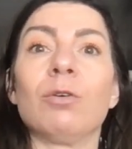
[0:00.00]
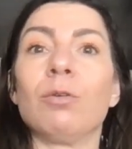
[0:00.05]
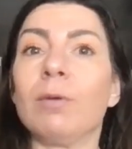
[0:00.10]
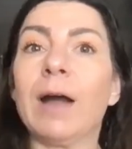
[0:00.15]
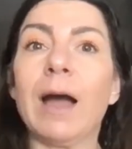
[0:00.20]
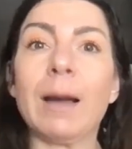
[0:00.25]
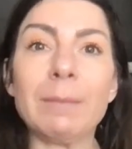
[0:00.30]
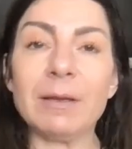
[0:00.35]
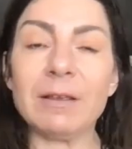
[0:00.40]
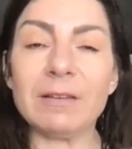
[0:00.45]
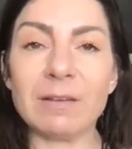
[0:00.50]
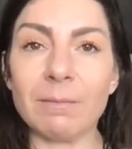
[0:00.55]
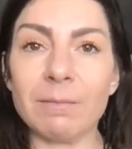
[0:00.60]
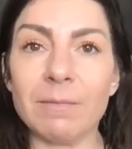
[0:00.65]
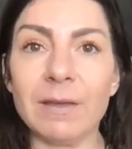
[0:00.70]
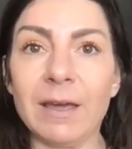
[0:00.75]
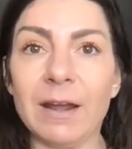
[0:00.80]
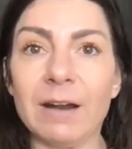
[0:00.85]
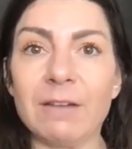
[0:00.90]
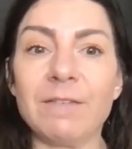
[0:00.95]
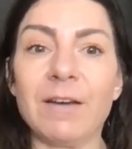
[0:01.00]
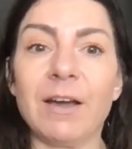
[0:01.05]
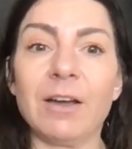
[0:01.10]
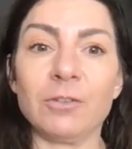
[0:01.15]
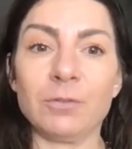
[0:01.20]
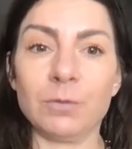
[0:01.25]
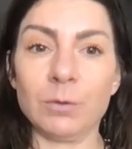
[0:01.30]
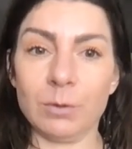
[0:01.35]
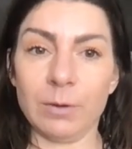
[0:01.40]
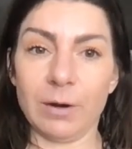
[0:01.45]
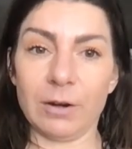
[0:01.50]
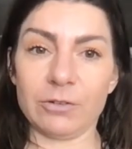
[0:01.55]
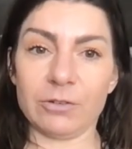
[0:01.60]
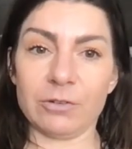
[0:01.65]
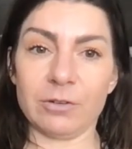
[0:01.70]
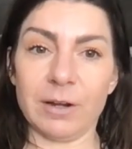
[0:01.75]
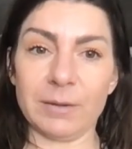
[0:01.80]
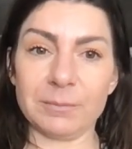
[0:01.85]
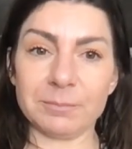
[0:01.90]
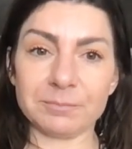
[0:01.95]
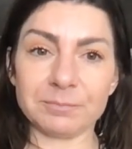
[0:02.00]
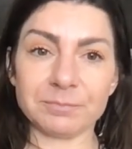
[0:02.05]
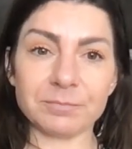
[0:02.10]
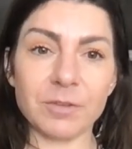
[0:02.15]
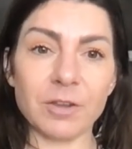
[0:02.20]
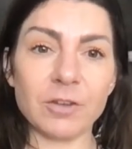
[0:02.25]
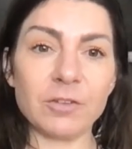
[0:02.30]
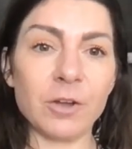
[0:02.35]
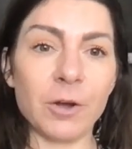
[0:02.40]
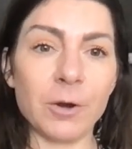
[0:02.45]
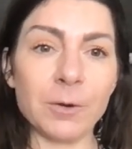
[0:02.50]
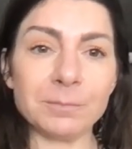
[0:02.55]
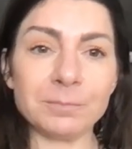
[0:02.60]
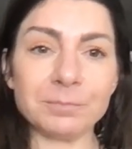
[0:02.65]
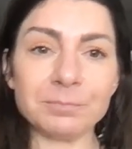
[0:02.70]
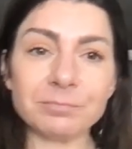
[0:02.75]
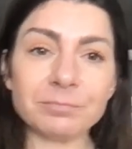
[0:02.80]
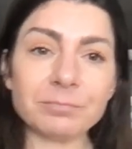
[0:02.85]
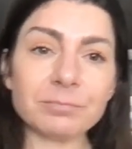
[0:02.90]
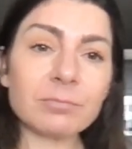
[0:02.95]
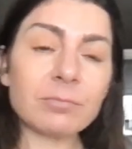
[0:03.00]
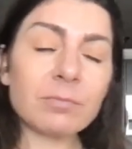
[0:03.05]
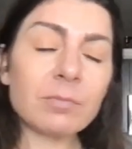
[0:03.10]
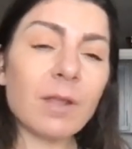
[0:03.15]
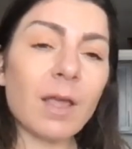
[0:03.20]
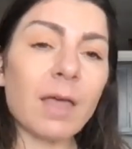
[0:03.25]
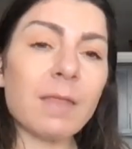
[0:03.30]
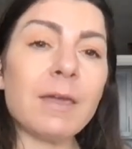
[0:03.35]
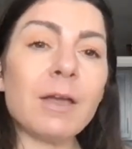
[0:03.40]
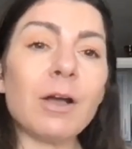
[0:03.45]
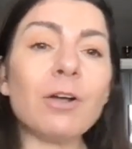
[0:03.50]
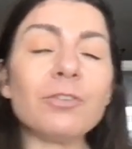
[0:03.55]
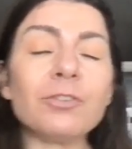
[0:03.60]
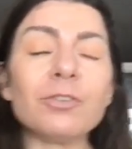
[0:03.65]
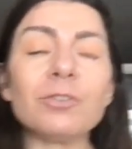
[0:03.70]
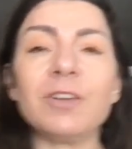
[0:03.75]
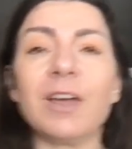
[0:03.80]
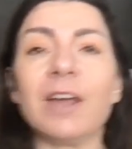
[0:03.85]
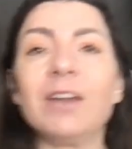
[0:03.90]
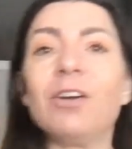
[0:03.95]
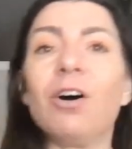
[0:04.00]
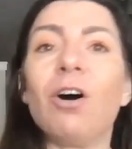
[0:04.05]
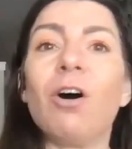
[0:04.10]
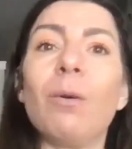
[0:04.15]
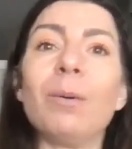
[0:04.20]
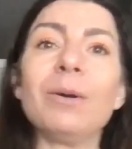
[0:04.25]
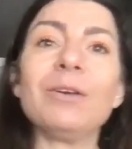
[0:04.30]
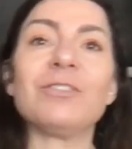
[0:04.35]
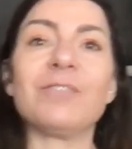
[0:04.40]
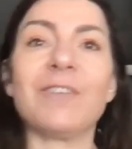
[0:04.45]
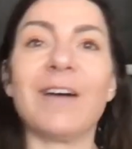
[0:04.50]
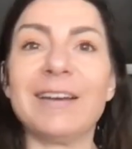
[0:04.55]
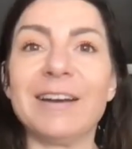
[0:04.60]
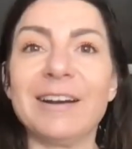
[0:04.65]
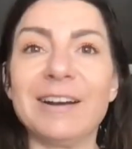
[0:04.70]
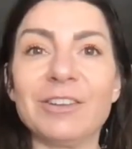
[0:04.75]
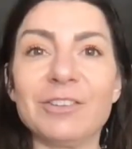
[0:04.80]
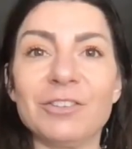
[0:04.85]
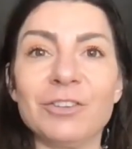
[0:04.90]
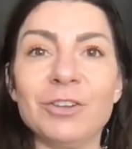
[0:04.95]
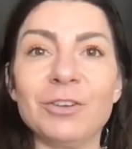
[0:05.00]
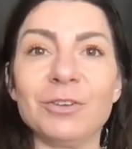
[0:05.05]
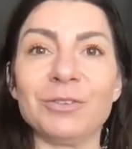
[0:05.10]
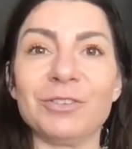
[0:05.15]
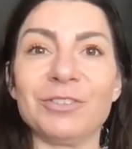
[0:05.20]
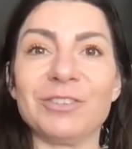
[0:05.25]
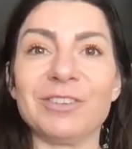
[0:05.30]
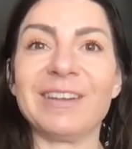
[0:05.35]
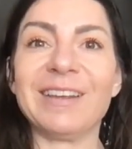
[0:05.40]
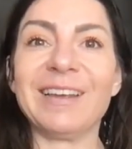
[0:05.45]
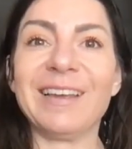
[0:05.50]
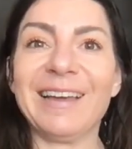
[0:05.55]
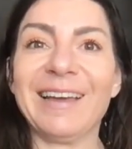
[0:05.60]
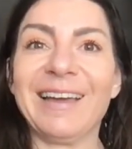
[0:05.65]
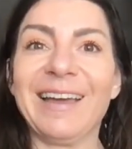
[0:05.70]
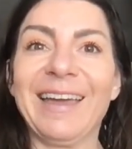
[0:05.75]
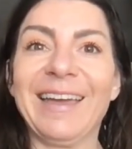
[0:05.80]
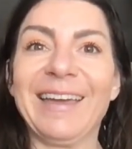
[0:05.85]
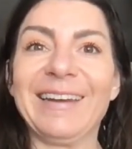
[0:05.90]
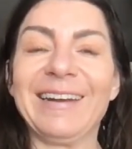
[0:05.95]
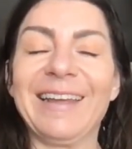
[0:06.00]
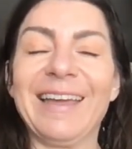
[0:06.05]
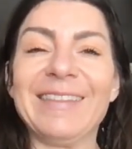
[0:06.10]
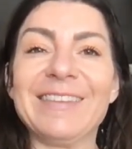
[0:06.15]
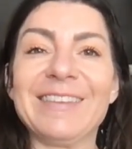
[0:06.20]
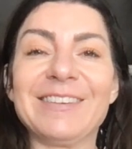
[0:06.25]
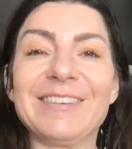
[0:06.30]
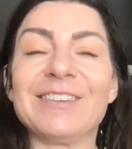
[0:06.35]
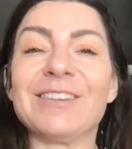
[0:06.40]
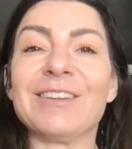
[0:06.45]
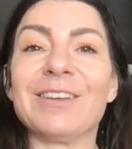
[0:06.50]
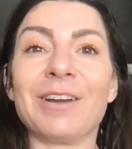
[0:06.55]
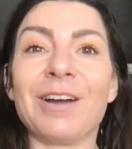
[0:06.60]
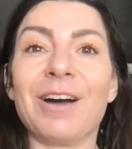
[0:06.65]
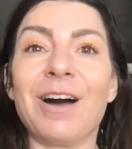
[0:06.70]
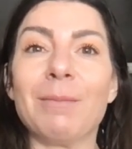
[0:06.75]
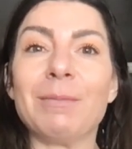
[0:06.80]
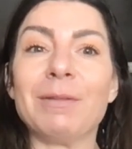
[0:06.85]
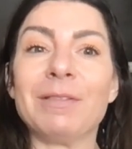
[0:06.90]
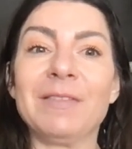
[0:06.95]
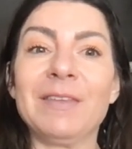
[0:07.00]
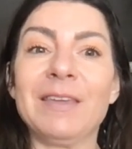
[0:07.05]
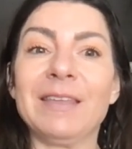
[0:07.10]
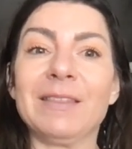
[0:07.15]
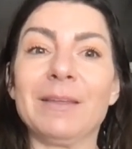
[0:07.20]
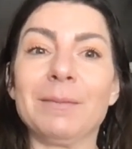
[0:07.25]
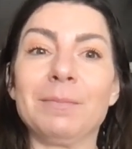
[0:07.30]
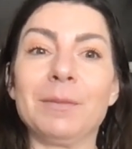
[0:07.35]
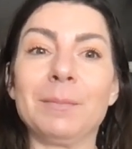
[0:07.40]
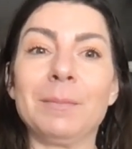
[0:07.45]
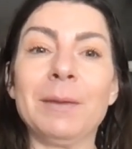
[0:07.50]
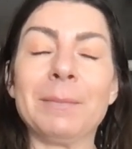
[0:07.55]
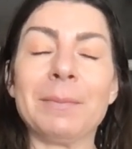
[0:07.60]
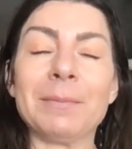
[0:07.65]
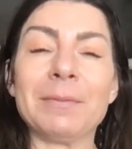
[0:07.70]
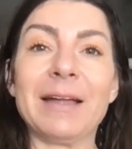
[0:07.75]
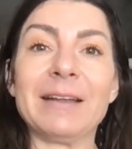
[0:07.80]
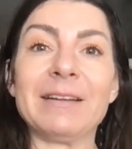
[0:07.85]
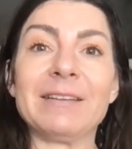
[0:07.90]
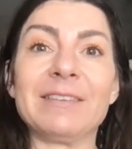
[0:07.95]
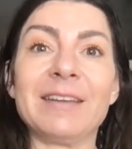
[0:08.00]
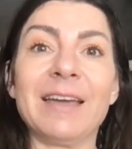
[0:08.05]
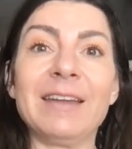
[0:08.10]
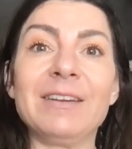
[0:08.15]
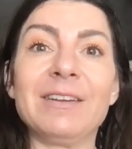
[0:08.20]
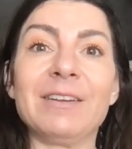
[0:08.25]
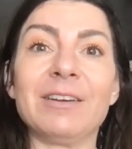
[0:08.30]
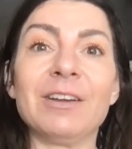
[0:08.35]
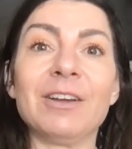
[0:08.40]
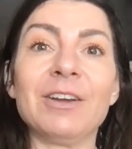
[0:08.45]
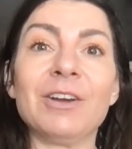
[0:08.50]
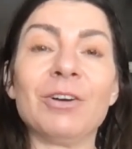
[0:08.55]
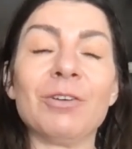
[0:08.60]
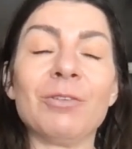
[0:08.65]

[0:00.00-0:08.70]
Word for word: grabbing something at a fast food restaurant so they also tend to always find an excuse and and this is a common thing that the people that tend to